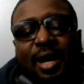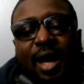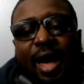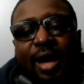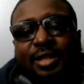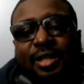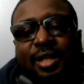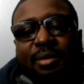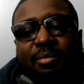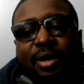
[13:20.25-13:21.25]
actually
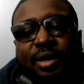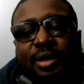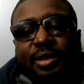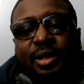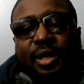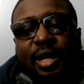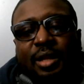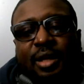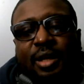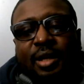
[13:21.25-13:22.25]
emerge, and I
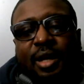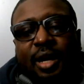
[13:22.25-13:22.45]
think